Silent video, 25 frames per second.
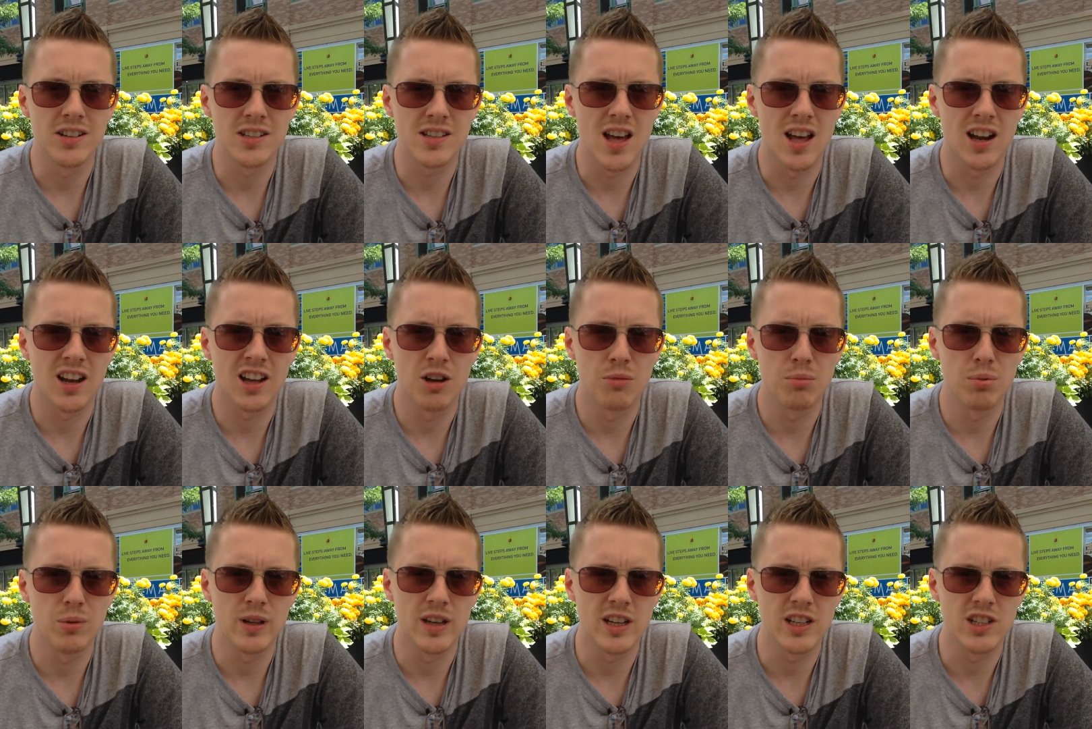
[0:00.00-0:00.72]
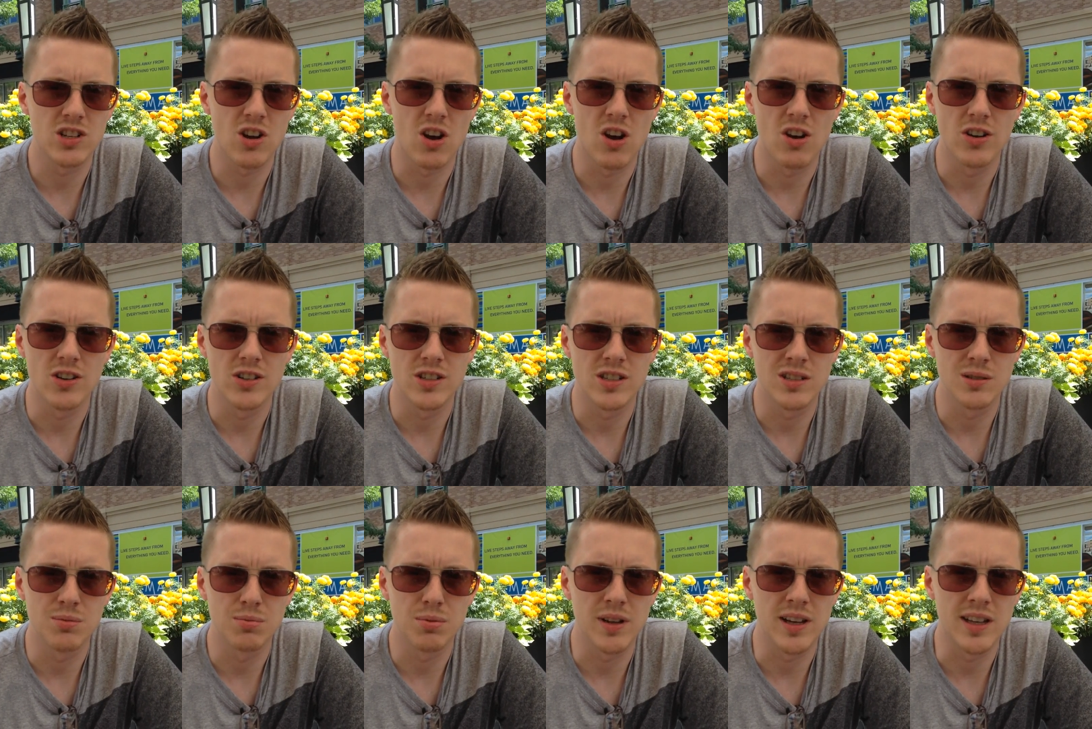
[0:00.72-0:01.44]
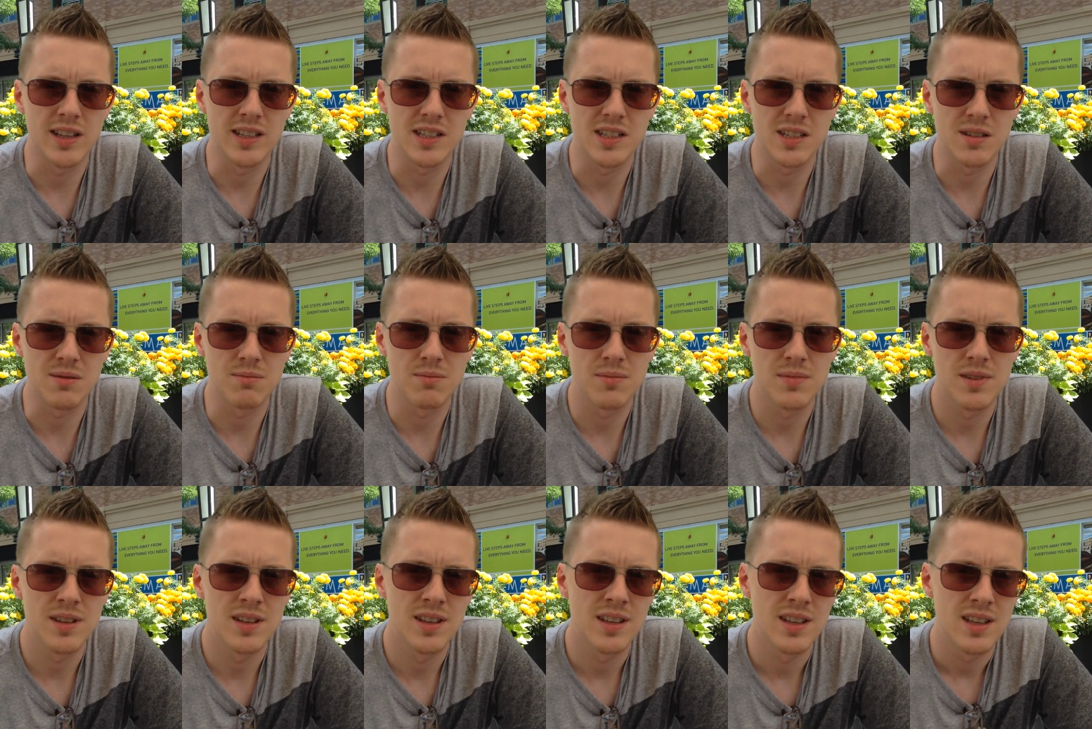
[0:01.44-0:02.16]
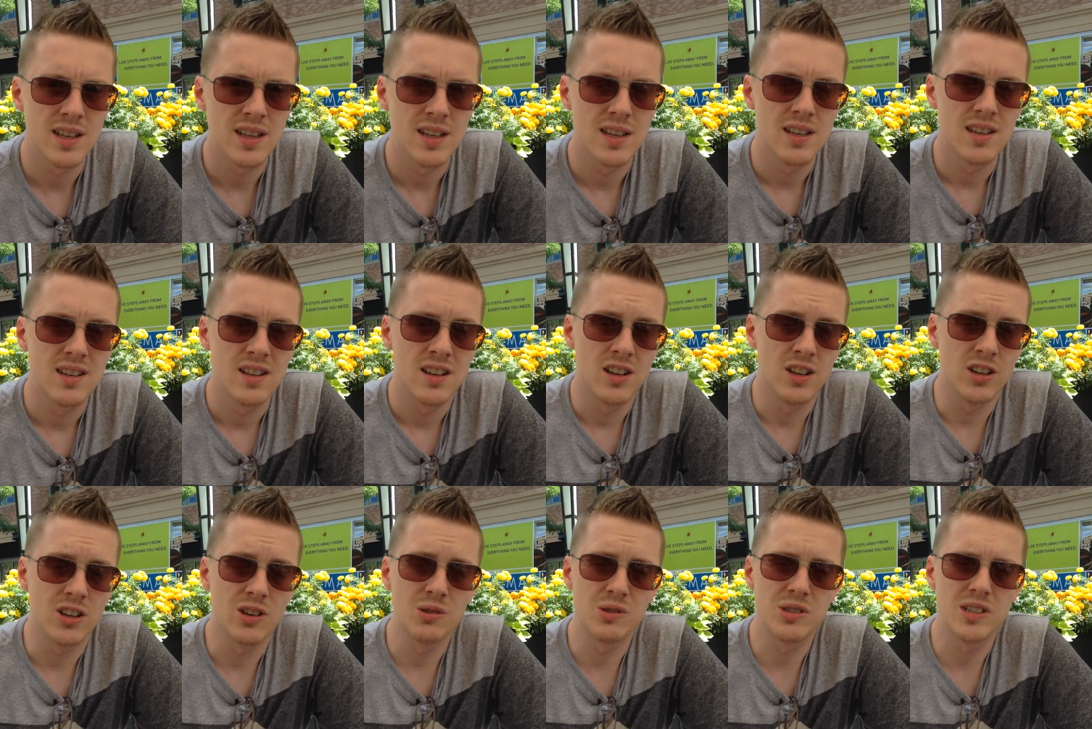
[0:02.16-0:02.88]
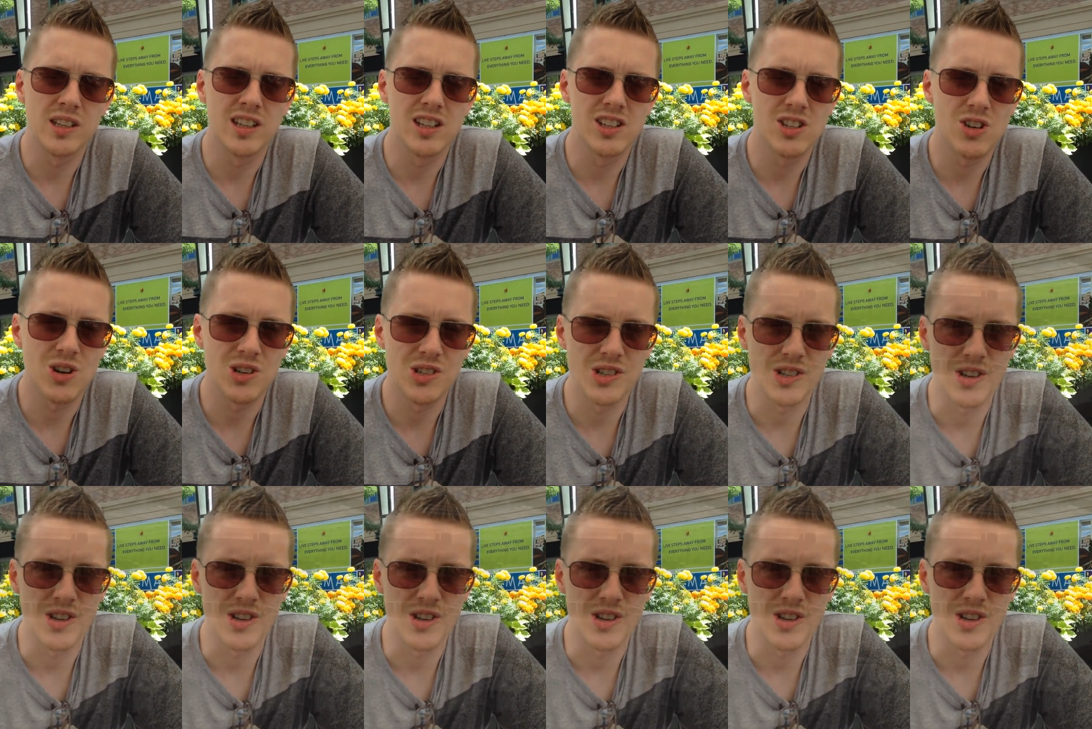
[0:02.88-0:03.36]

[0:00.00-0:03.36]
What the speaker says: He's got a couple of guitars, he's playing some acoustic guitar